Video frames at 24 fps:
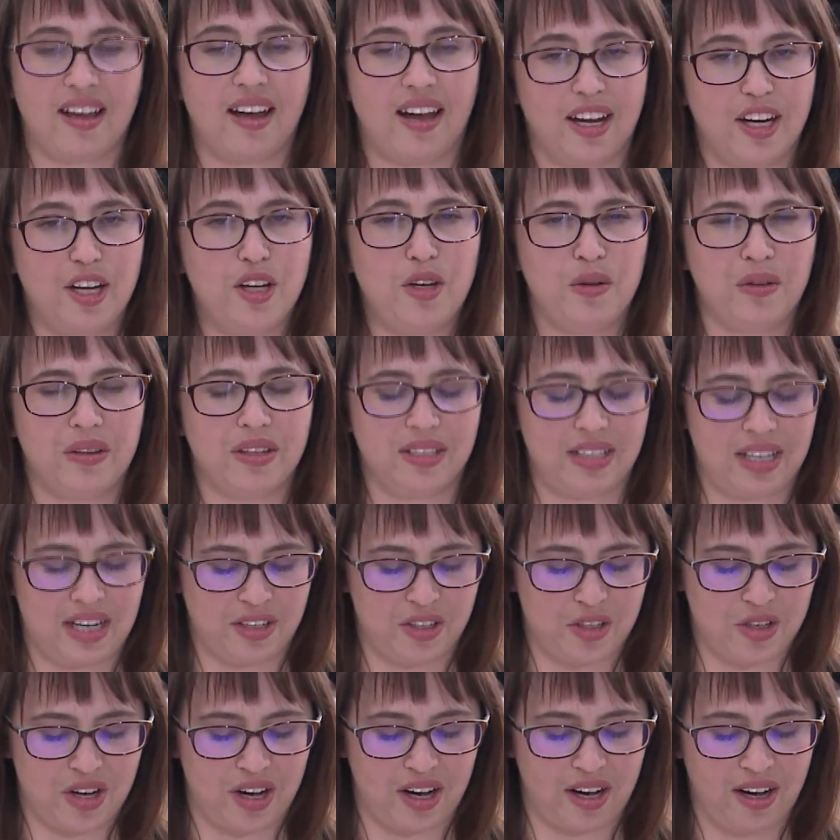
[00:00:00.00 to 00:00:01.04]
I knew the
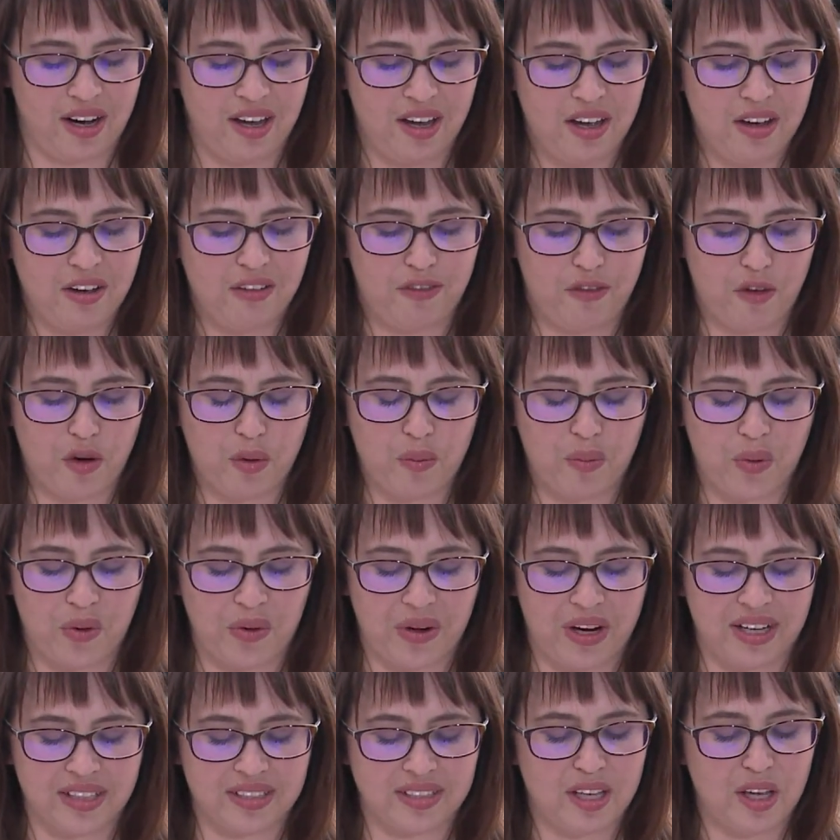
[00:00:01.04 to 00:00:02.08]
danger. Four
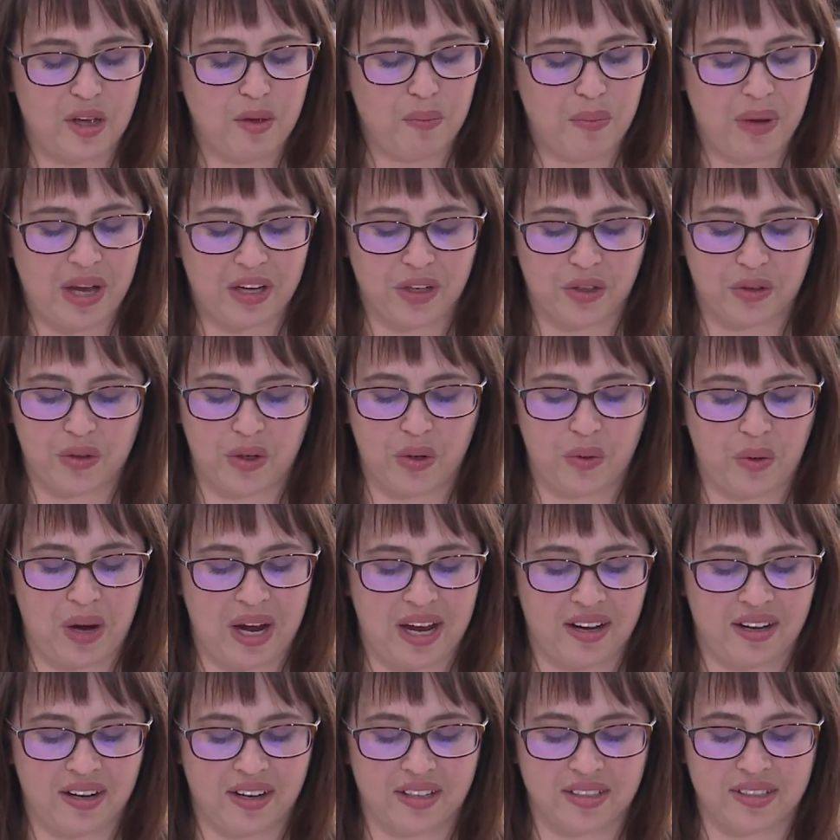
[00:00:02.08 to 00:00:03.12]
boys, pedigree
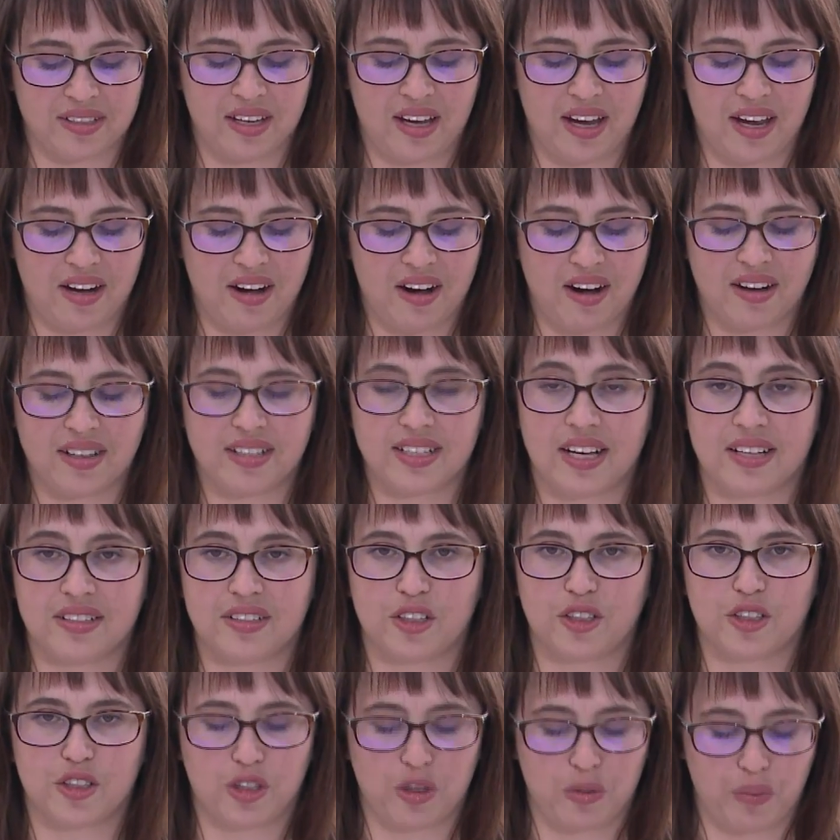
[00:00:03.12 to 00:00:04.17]
waders in our
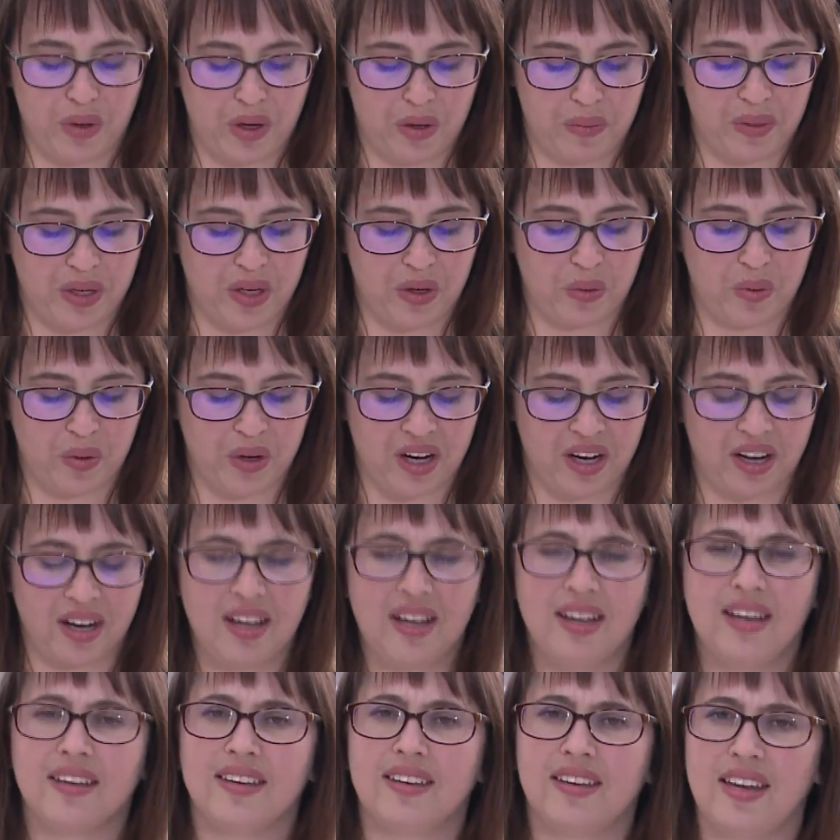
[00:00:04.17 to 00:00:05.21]
desert suburbia were
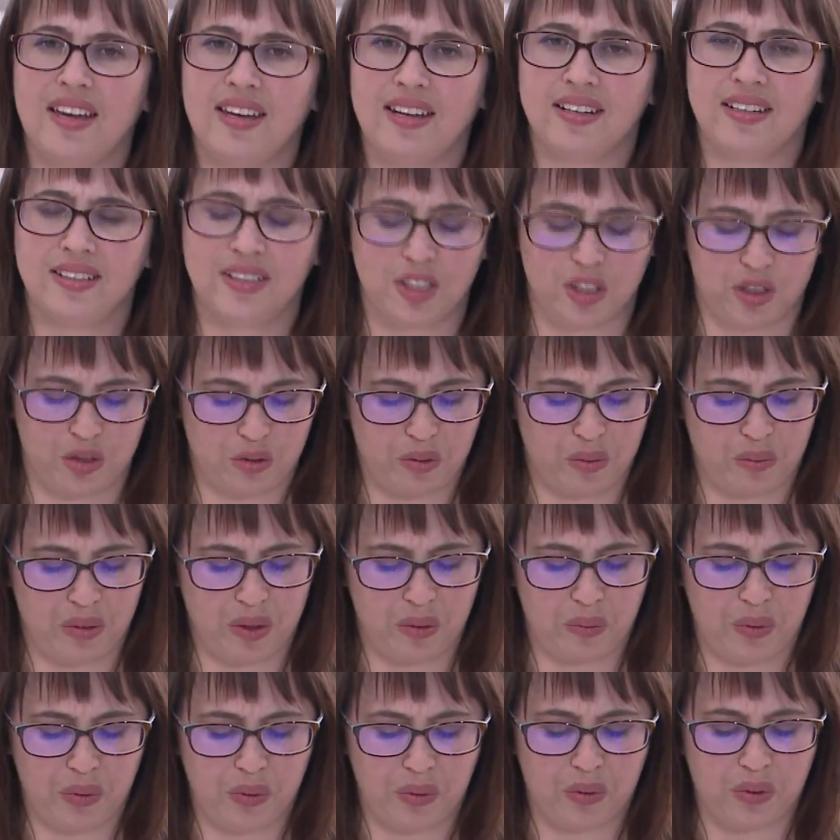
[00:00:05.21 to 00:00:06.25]
kin to
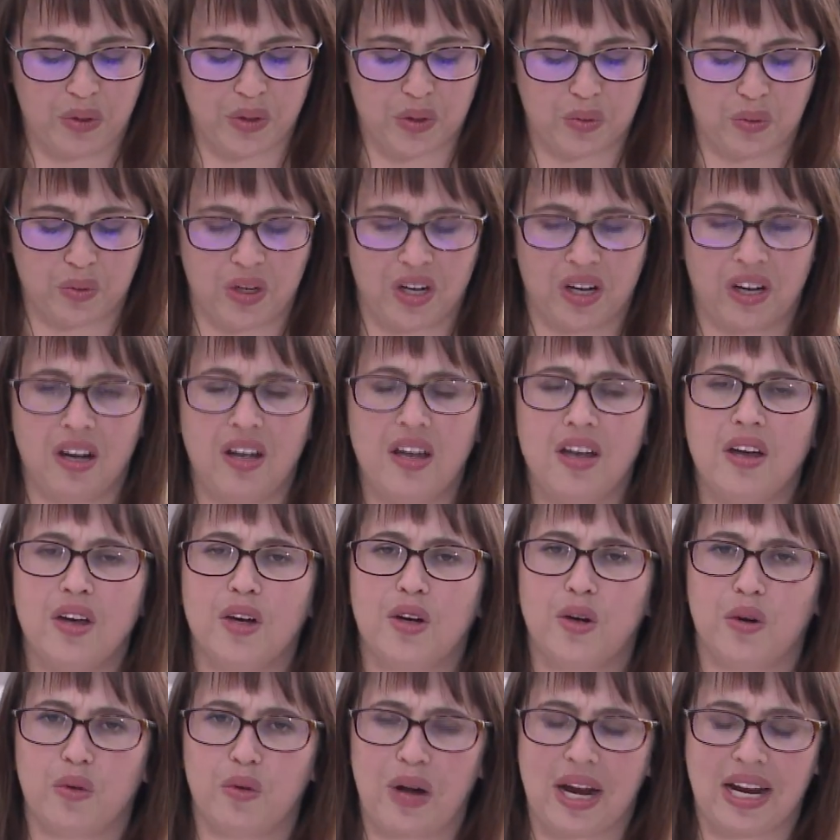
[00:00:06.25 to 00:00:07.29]
swimming pools, were
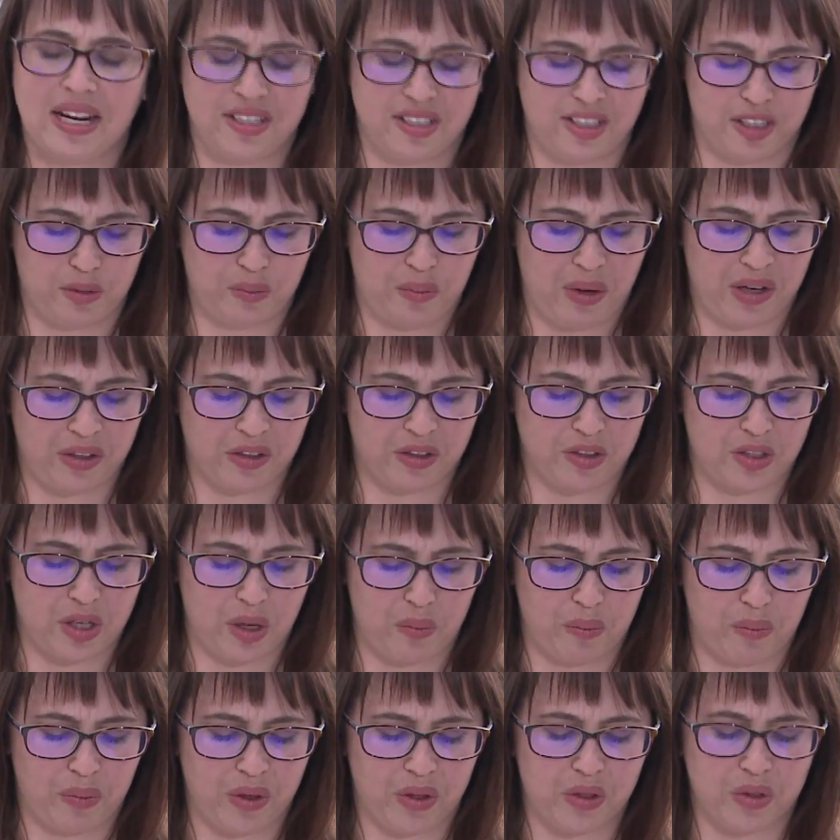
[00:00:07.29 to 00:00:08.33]
courageous puddle
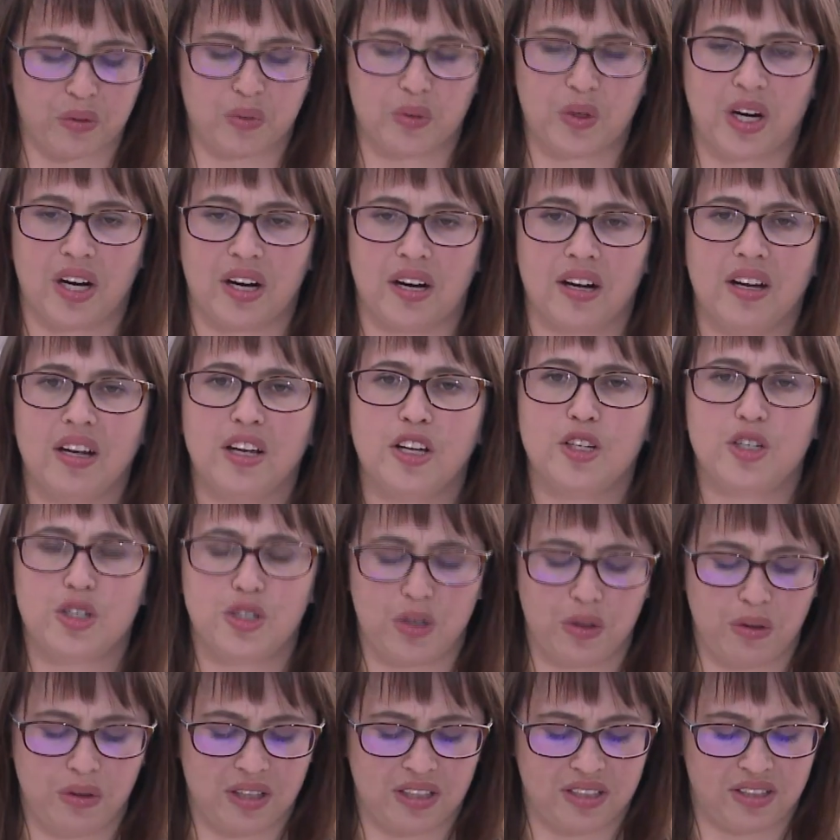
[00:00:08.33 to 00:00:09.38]
jumpers, were
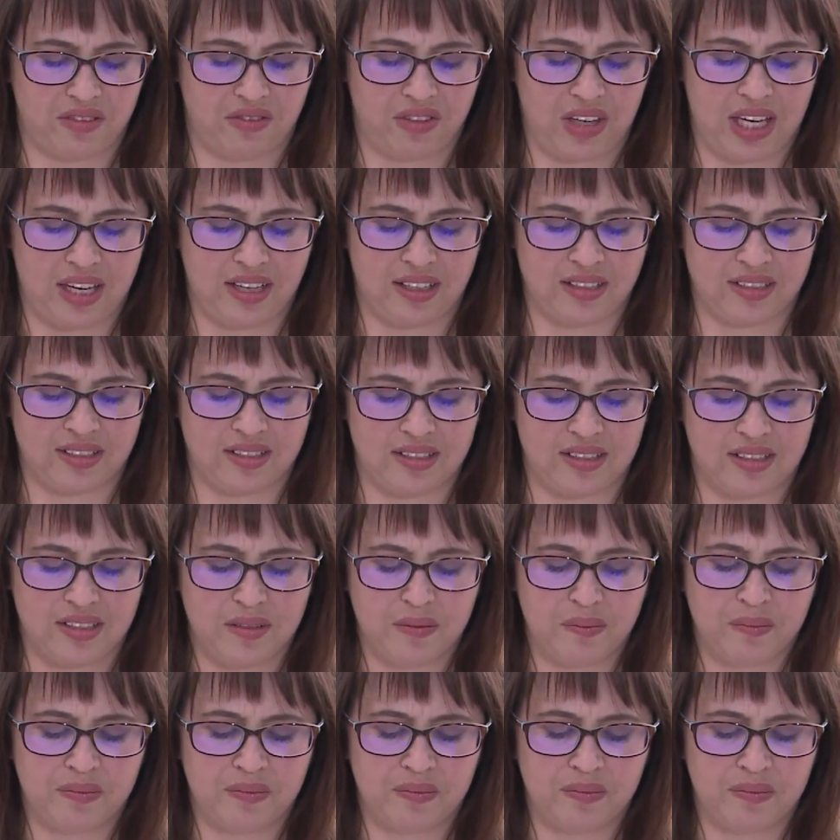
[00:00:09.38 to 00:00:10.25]
shoeless fiends.